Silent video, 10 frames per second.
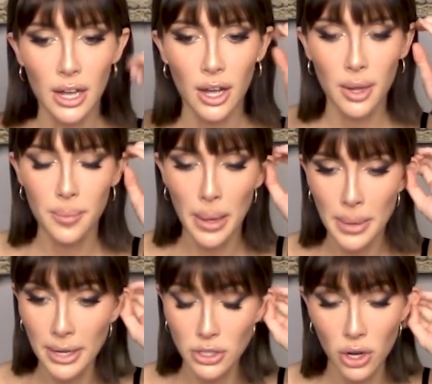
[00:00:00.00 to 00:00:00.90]
um, my
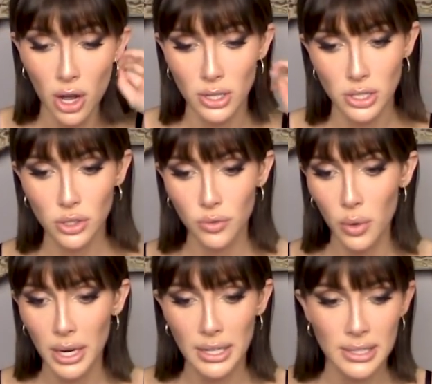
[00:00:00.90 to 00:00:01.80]
parents are also
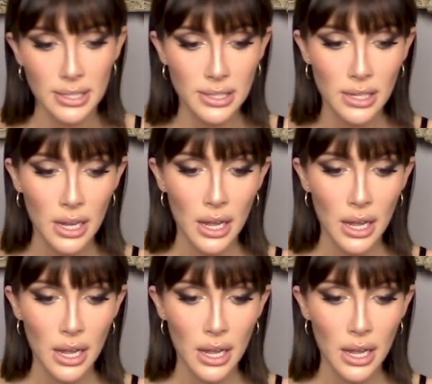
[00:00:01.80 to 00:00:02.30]
divorced.